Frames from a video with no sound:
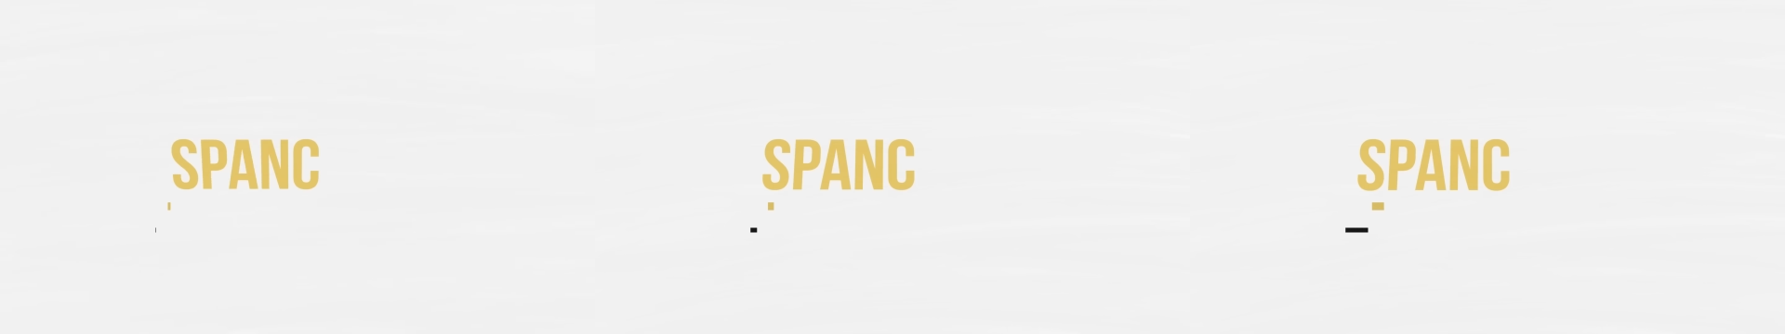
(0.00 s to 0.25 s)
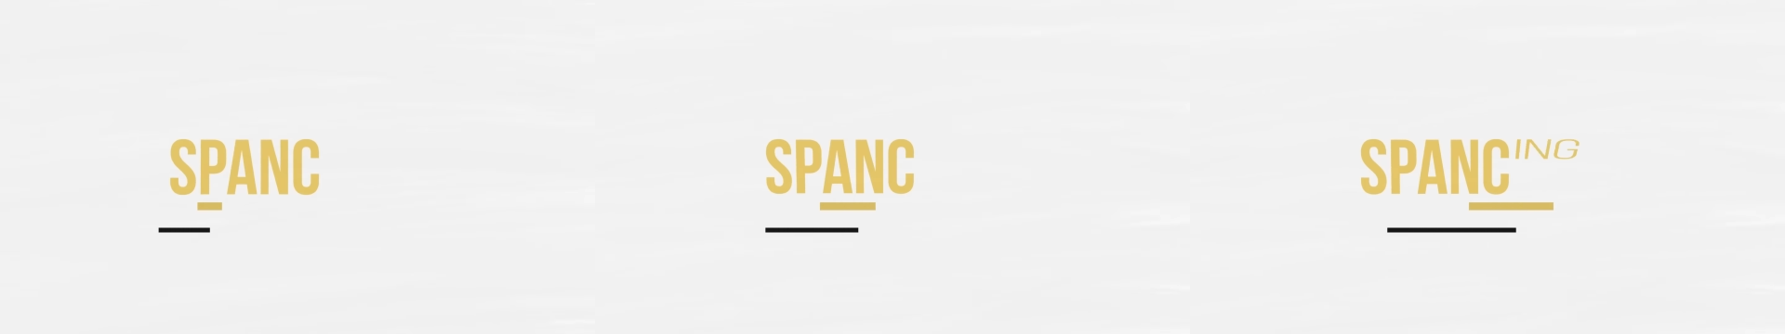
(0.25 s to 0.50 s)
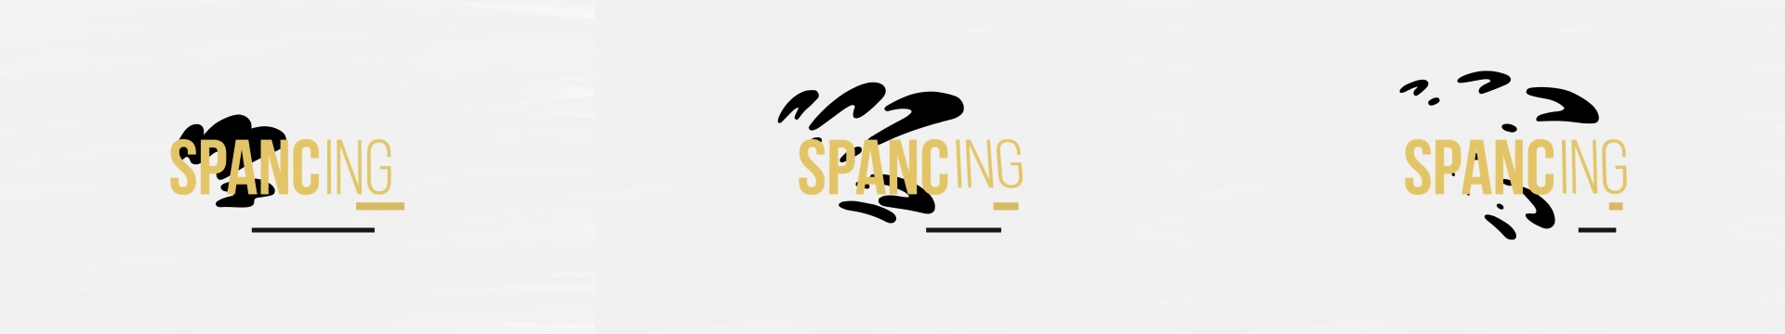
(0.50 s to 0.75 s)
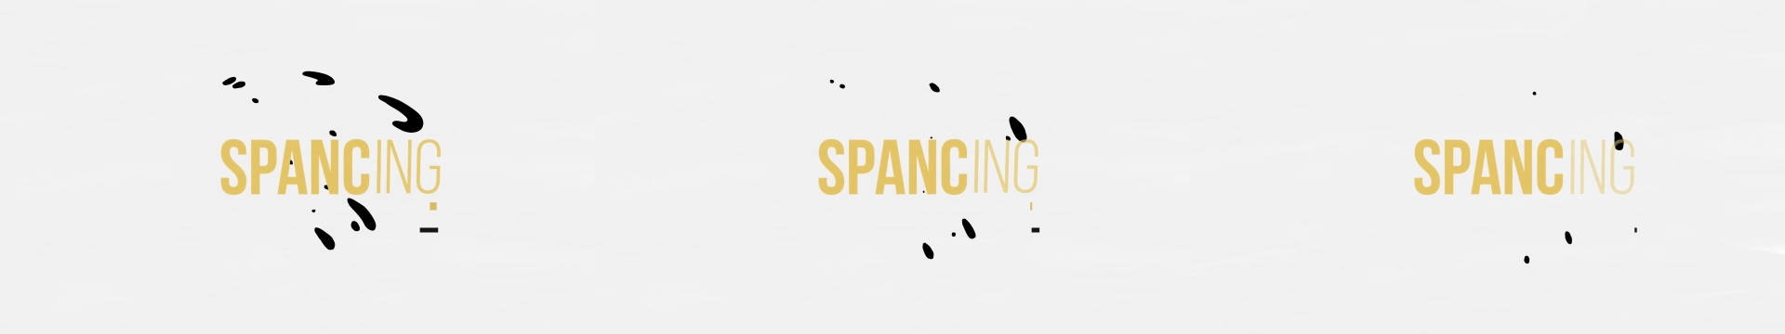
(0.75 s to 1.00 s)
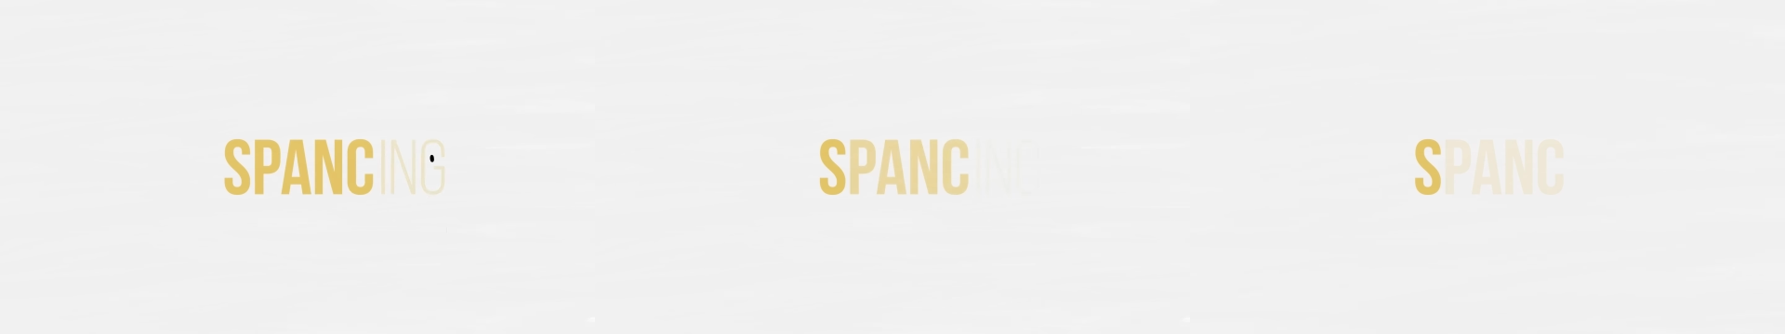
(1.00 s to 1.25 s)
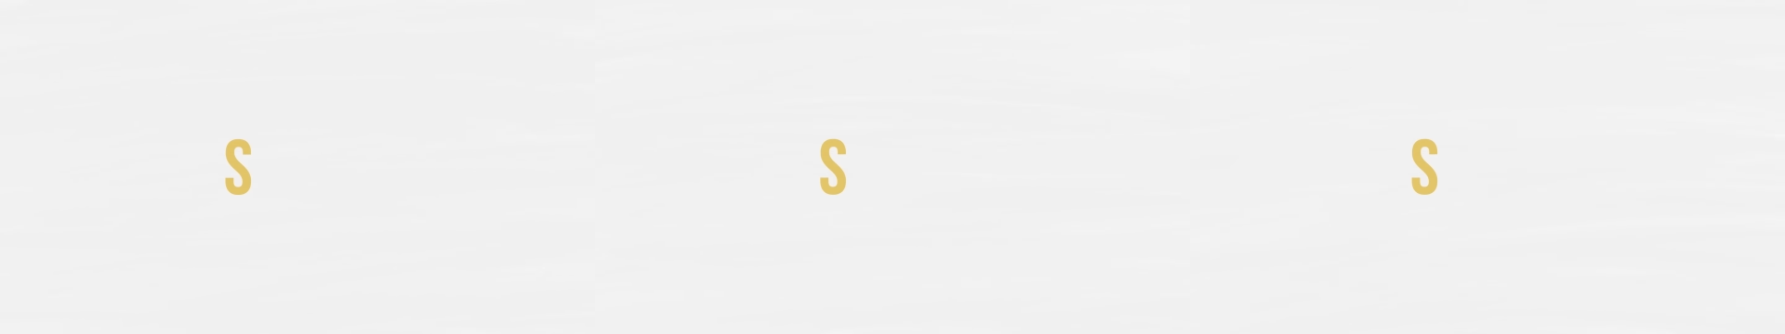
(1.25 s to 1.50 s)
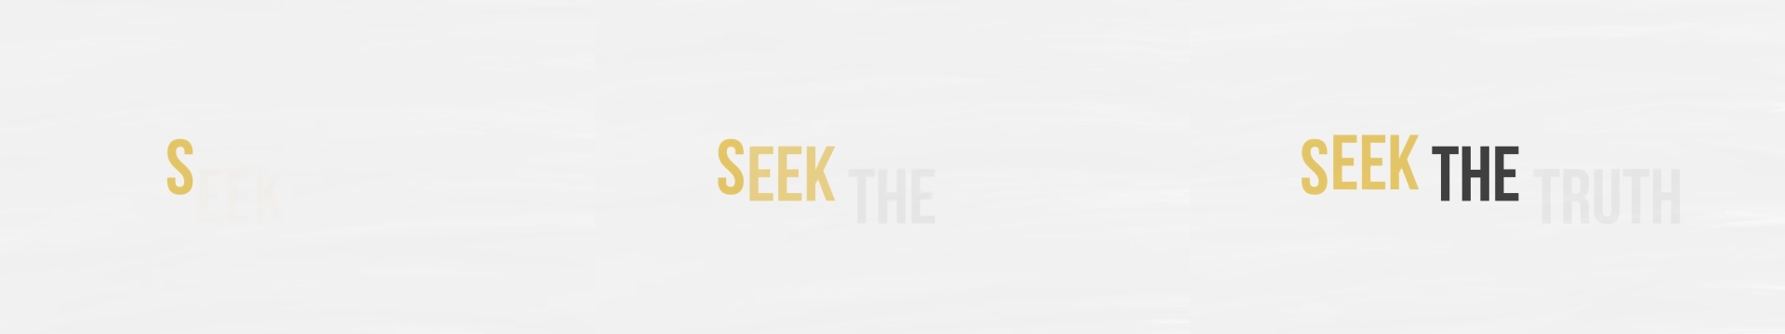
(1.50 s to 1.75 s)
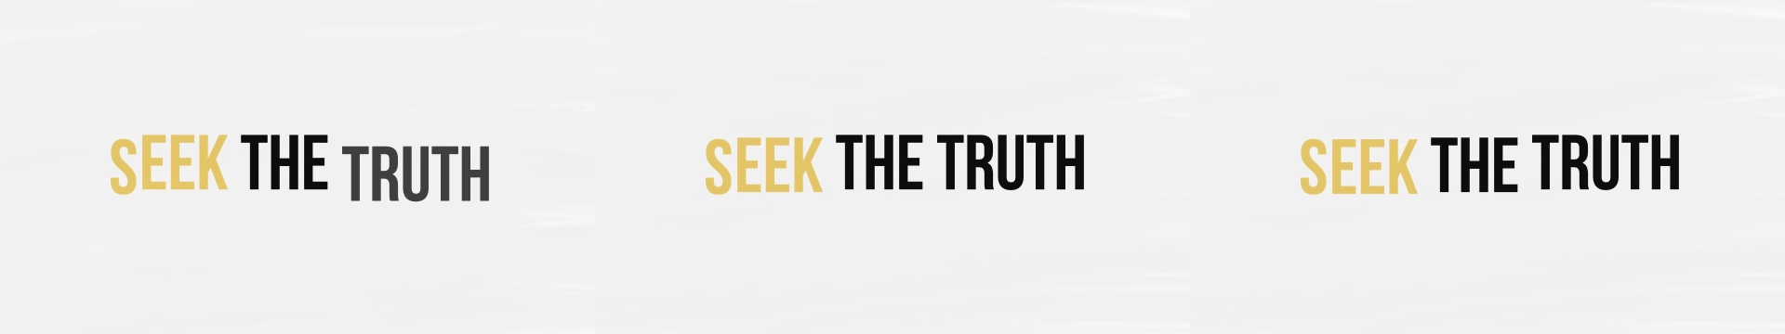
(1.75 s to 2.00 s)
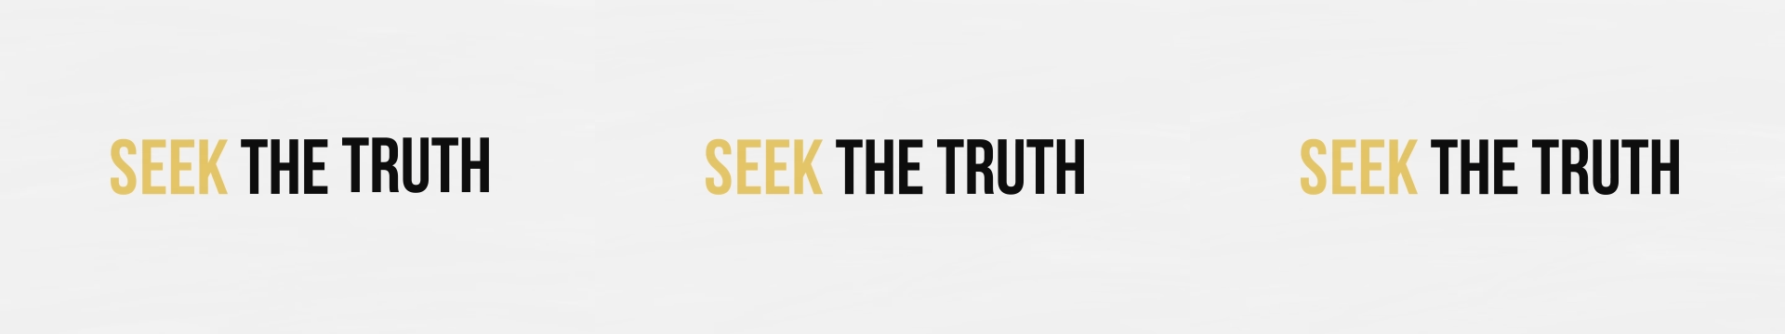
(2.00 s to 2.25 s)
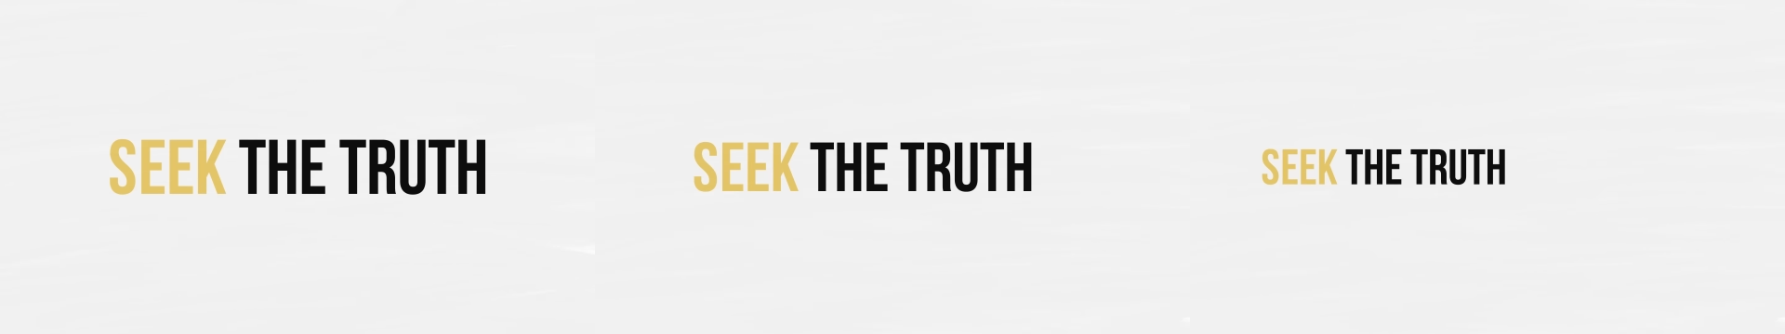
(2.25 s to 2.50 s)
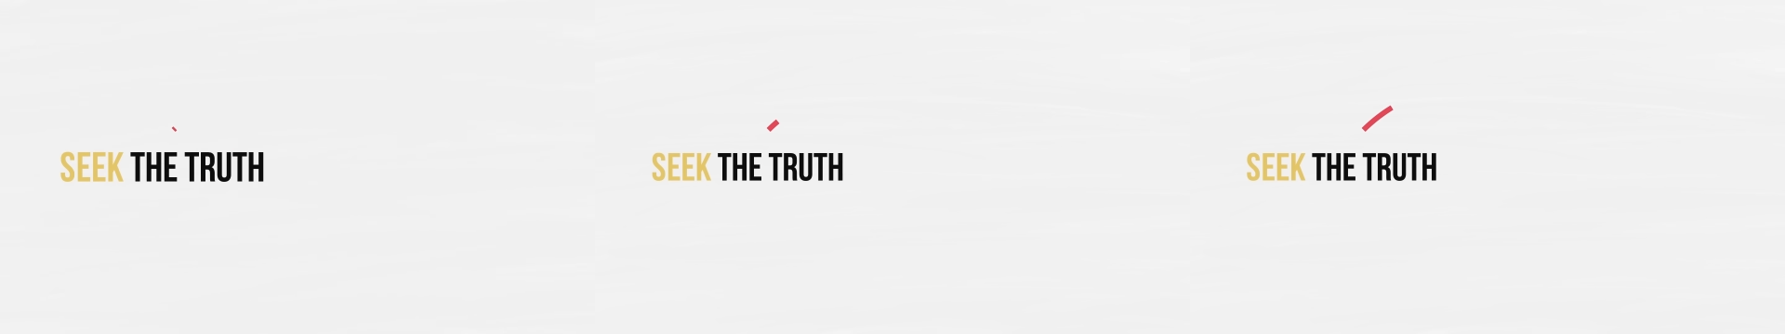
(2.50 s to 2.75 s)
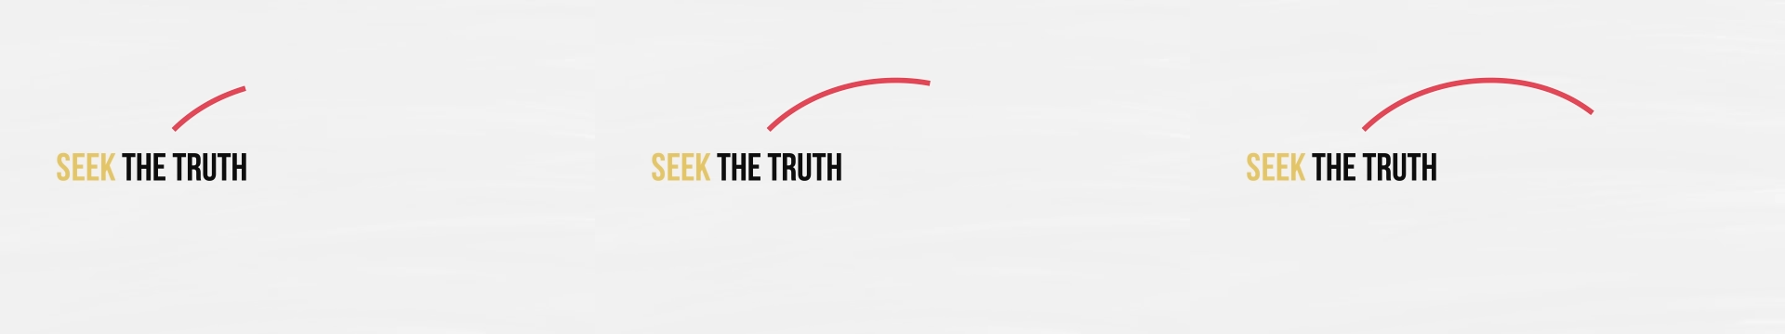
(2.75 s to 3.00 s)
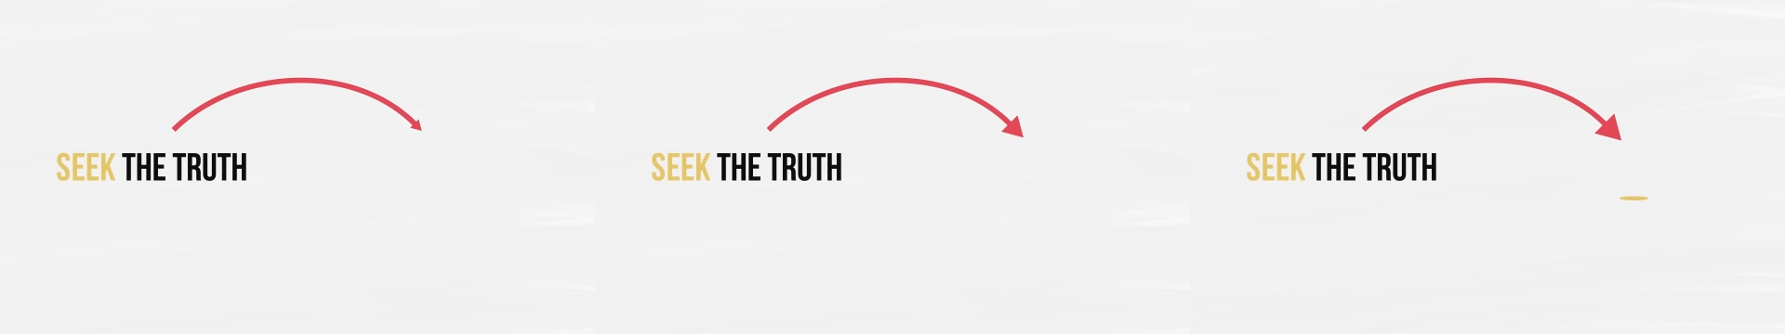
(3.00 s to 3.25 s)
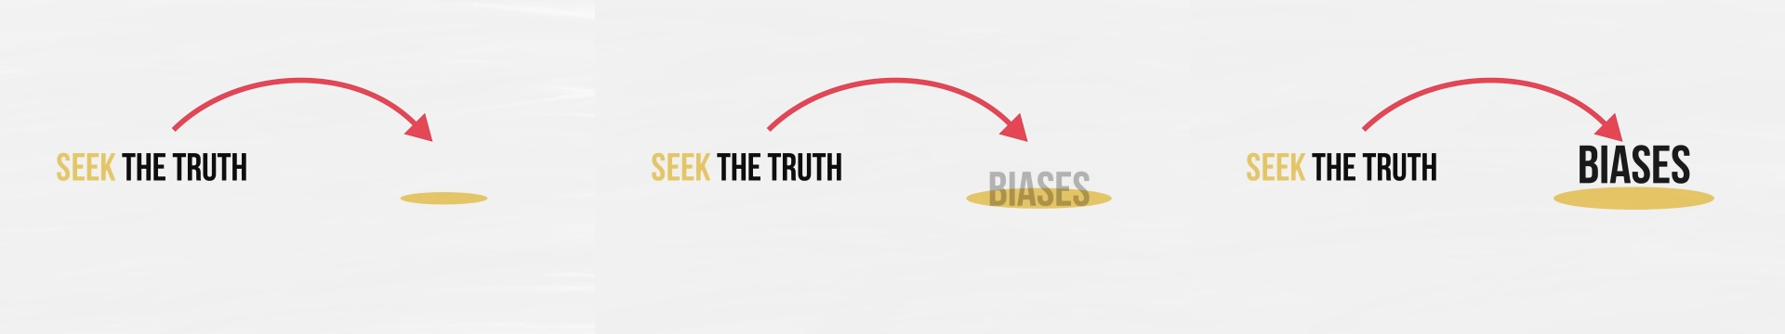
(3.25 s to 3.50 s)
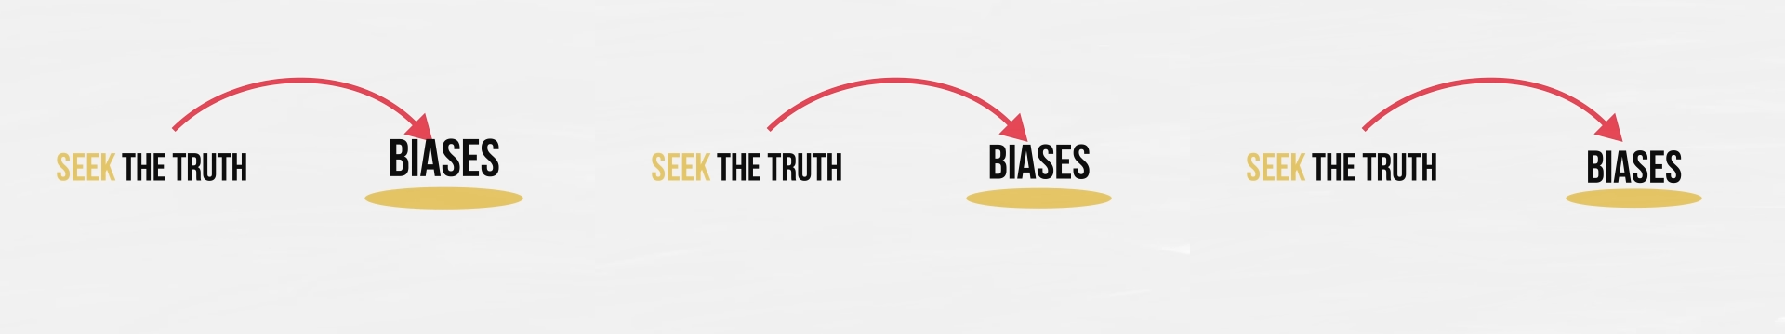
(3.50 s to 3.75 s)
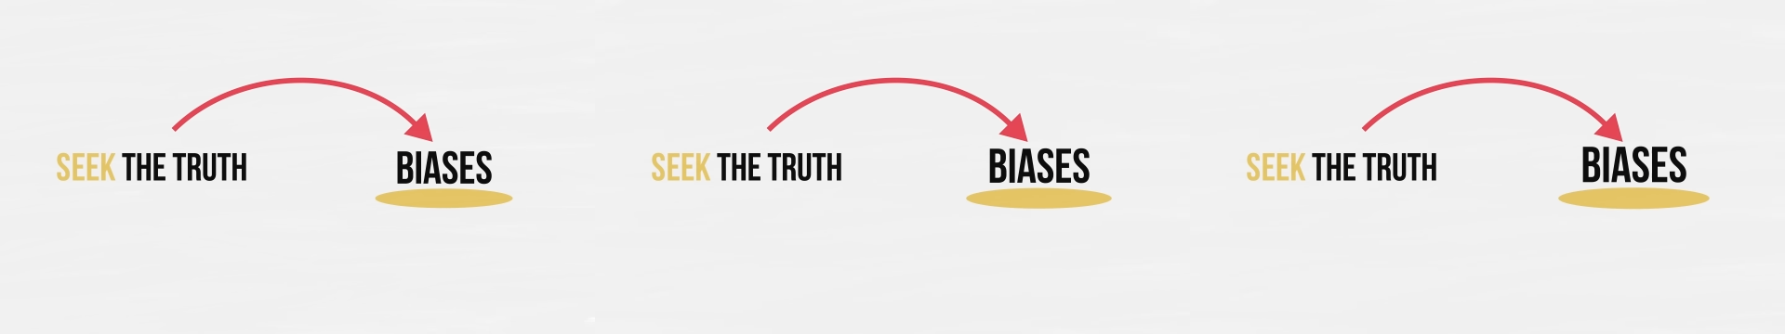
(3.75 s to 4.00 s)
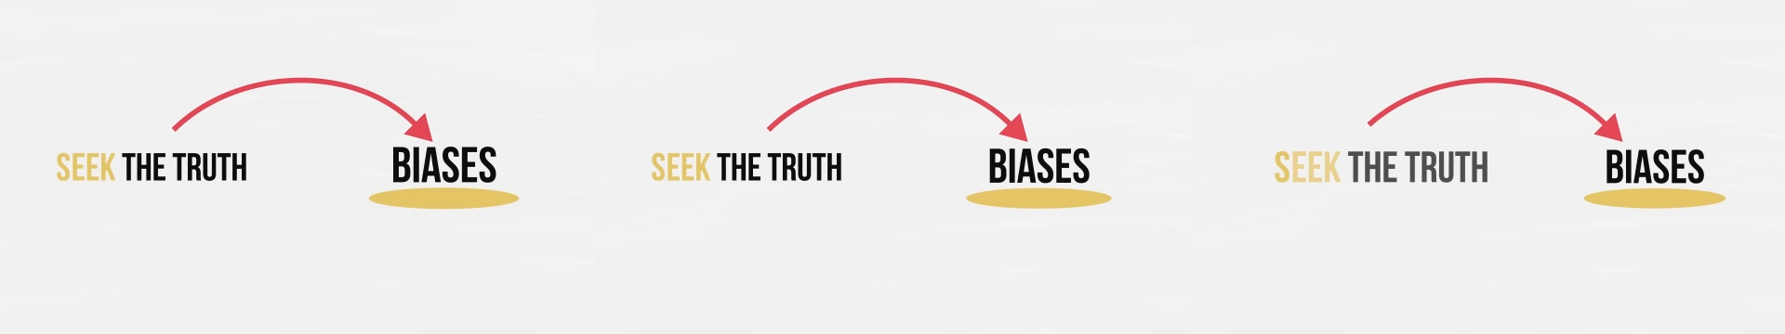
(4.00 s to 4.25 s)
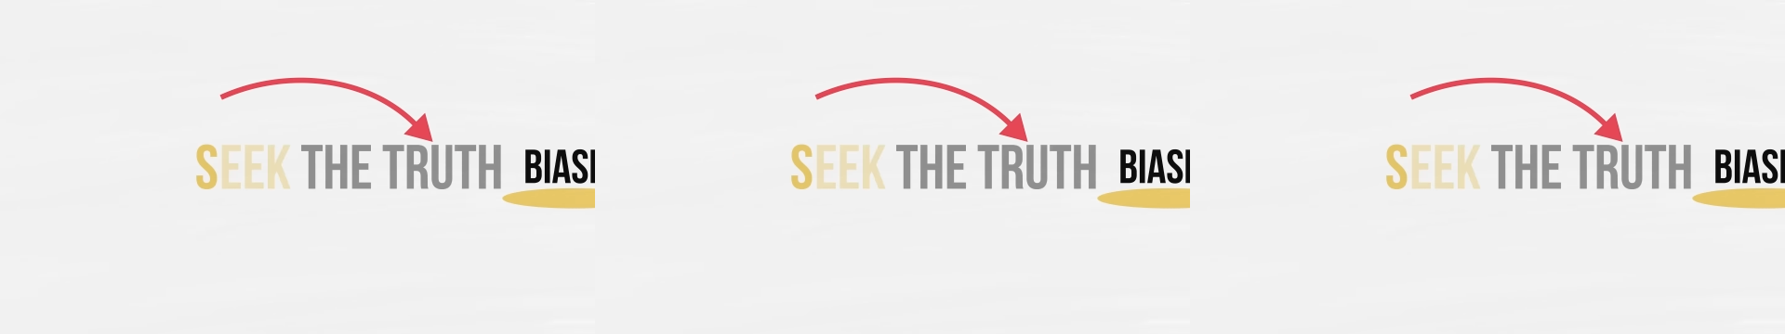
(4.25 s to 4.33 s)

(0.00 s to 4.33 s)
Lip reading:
Nobody's mouth can be seen.